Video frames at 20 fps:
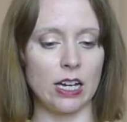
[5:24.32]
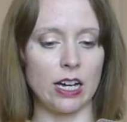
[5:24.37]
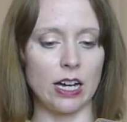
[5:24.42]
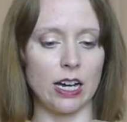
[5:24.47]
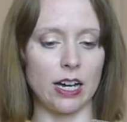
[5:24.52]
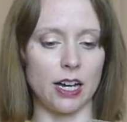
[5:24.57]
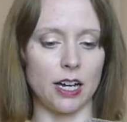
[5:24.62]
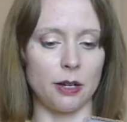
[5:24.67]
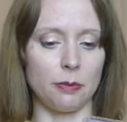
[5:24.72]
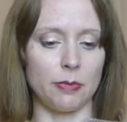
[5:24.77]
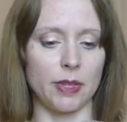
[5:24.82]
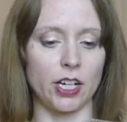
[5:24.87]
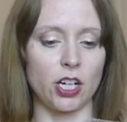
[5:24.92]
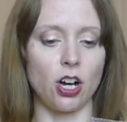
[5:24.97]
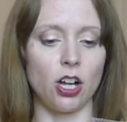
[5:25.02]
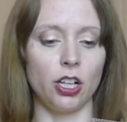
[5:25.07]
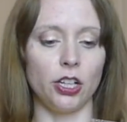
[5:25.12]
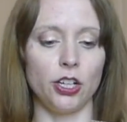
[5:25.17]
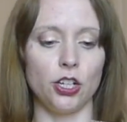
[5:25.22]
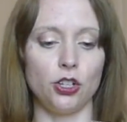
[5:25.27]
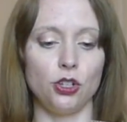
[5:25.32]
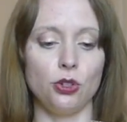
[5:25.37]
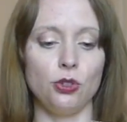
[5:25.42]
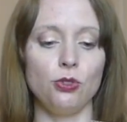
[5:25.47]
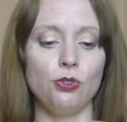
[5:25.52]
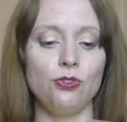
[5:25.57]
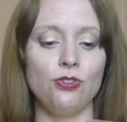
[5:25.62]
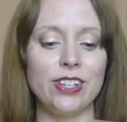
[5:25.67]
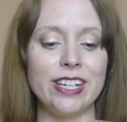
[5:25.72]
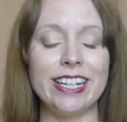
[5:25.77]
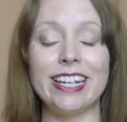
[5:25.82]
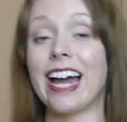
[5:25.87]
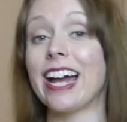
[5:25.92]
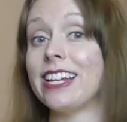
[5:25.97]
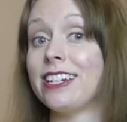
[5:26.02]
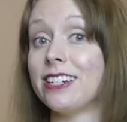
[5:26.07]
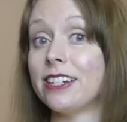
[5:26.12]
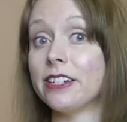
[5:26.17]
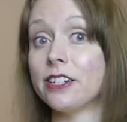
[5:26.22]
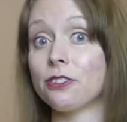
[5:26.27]
They call it UV
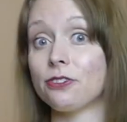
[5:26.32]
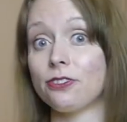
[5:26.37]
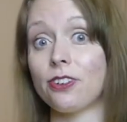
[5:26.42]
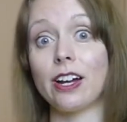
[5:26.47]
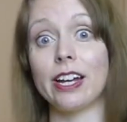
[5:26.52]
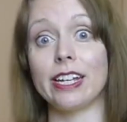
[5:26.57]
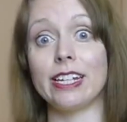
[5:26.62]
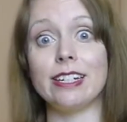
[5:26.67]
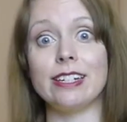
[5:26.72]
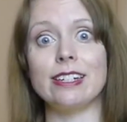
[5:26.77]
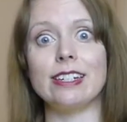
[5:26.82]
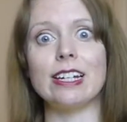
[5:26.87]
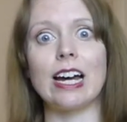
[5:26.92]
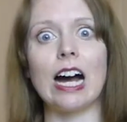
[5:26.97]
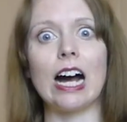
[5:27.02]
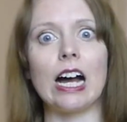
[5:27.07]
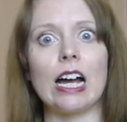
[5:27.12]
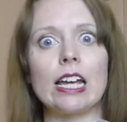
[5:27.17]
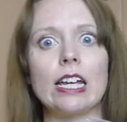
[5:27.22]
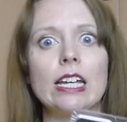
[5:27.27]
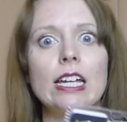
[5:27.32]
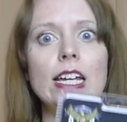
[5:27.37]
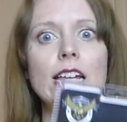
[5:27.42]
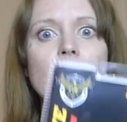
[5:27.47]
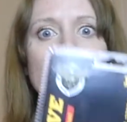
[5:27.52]
identifying dye